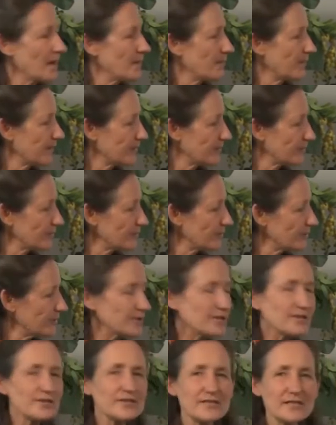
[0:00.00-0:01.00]
But the good
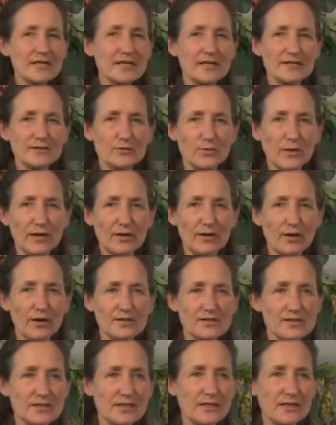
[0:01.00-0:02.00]
news is we're
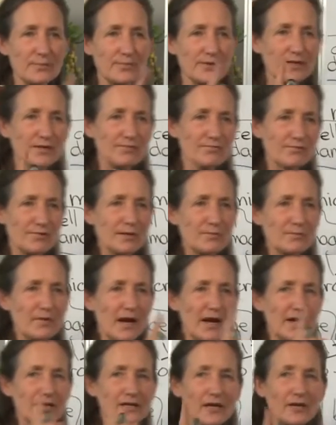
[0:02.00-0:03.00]
constantly being
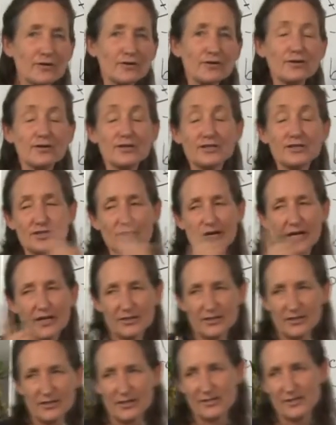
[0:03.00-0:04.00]
remade, and you can
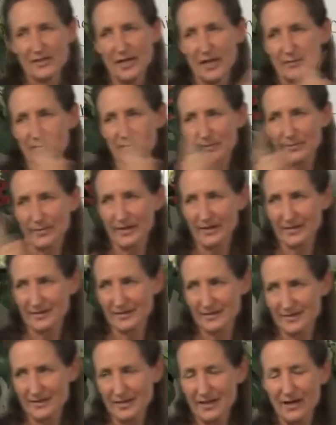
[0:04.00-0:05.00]
change those habit
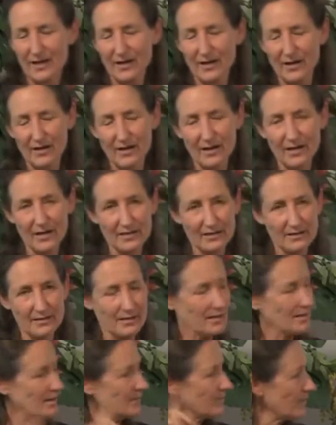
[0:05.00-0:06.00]
patterns. On
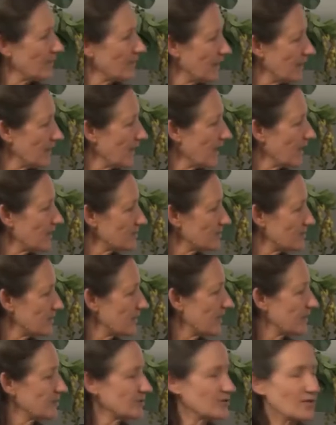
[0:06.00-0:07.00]
my last
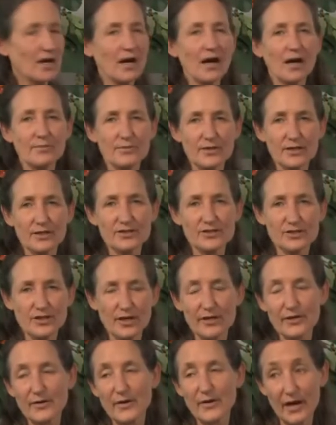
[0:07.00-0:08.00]
lecture, I'm going to show
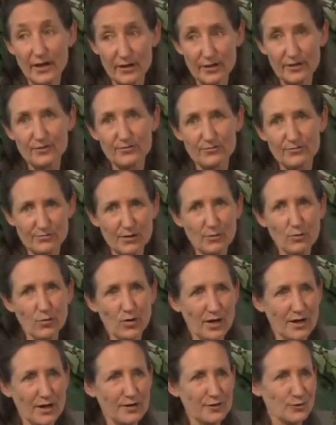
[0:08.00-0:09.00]
you how you can
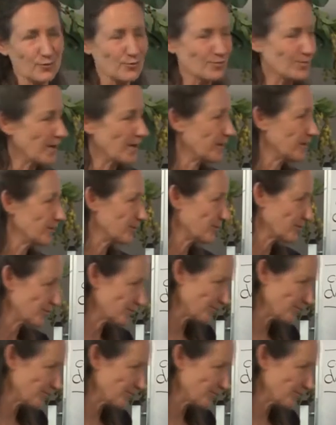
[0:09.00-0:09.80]
rewire your brain. And you